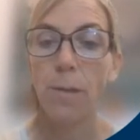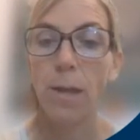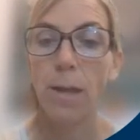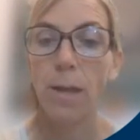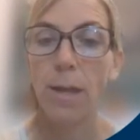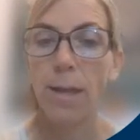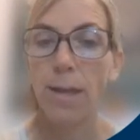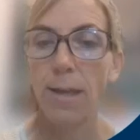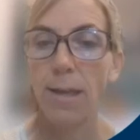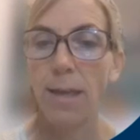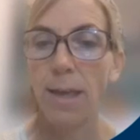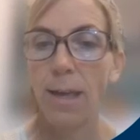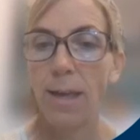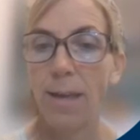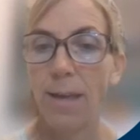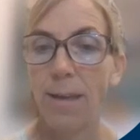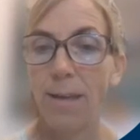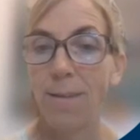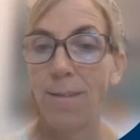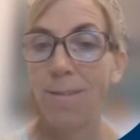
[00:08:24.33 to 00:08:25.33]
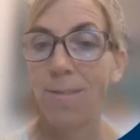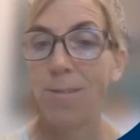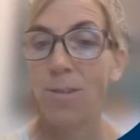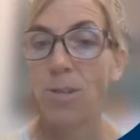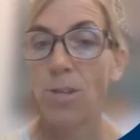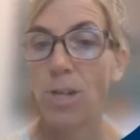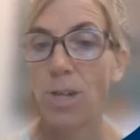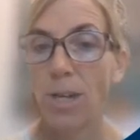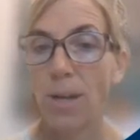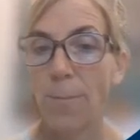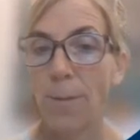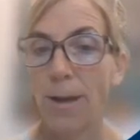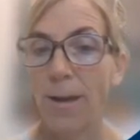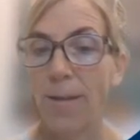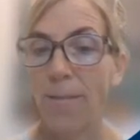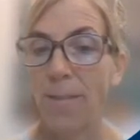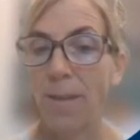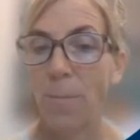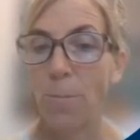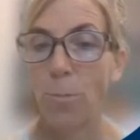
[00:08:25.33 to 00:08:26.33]
It can talk
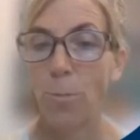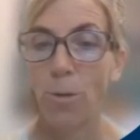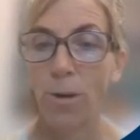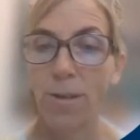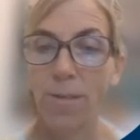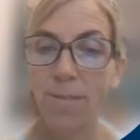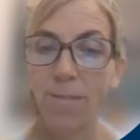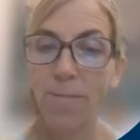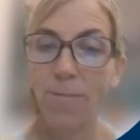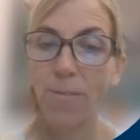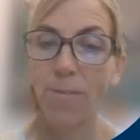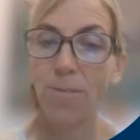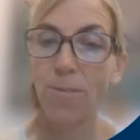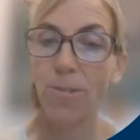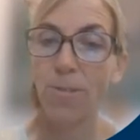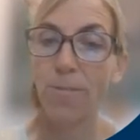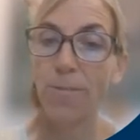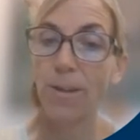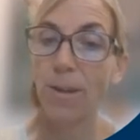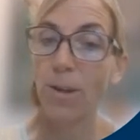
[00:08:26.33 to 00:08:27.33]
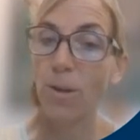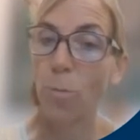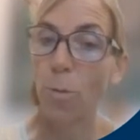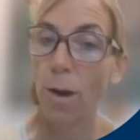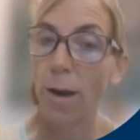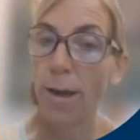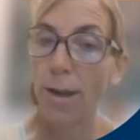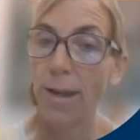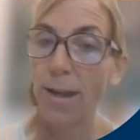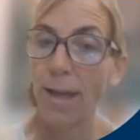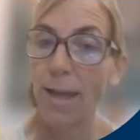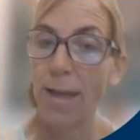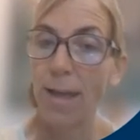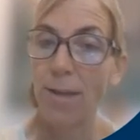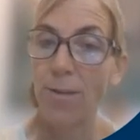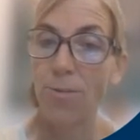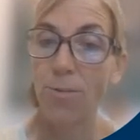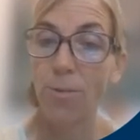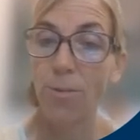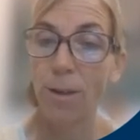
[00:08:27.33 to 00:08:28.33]
about the importance of conserving aquatic
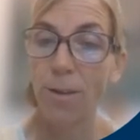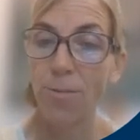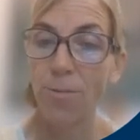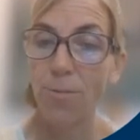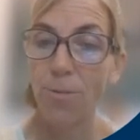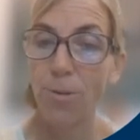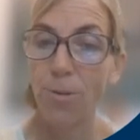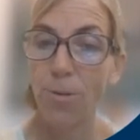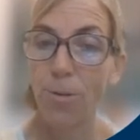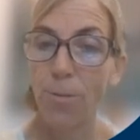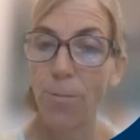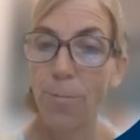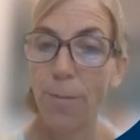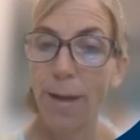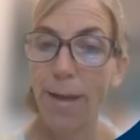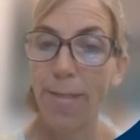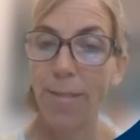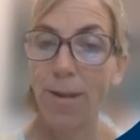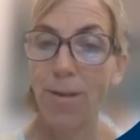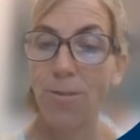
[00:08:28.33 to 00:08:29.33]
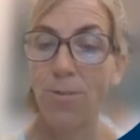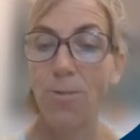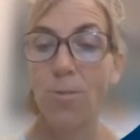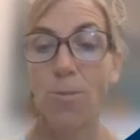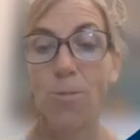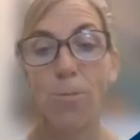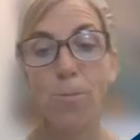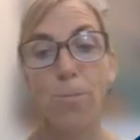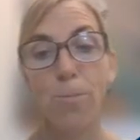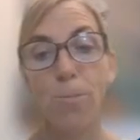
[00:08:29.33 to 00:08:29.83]
and terrestrial biological